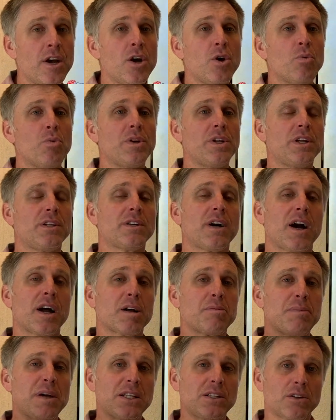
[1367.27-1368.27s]
When you talk
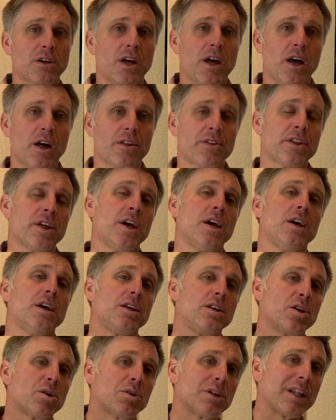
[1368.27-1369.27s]
mental health,
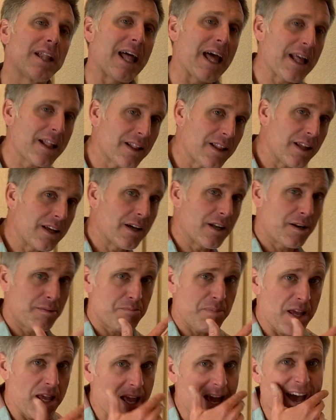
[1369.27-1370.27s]
you're likely going to
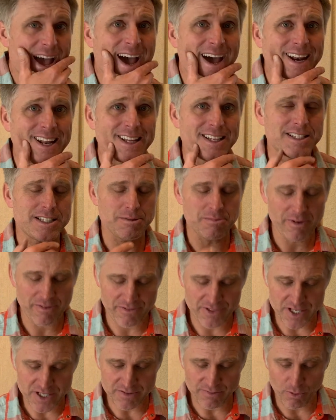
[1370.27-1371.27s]
be adding some of
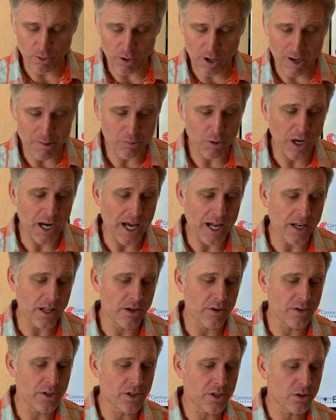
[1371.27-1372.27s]
this
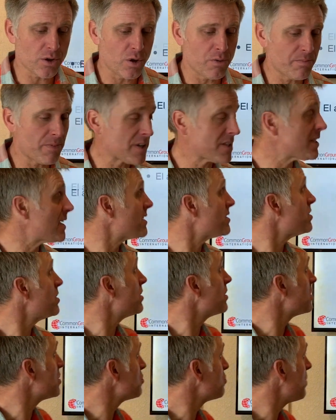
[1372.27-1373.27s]
vocabulario in your
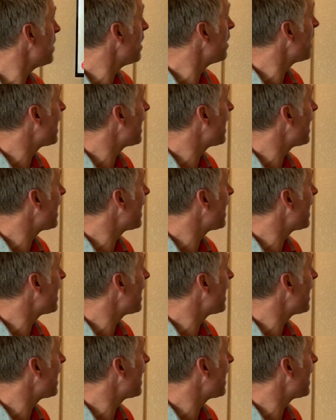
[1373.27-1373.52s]
conversación as well.